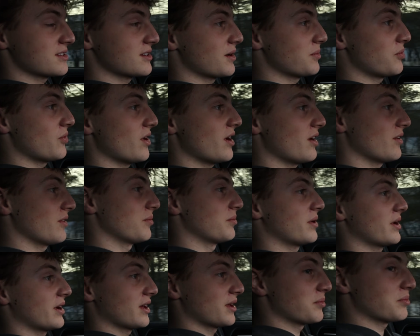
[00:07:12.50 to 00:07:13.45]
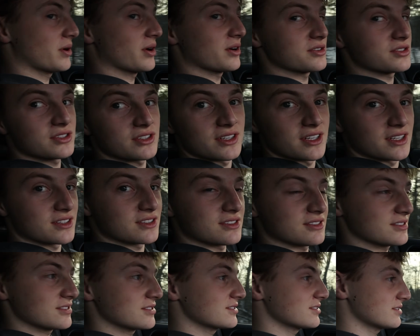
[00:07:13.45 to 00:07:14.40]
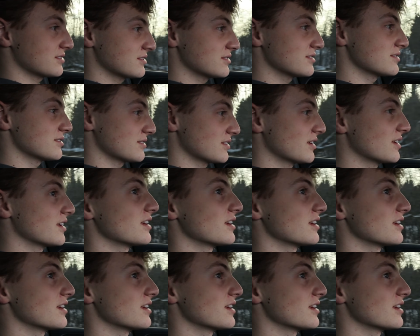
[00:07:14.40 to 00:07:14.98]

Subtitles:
it up well, but in person it's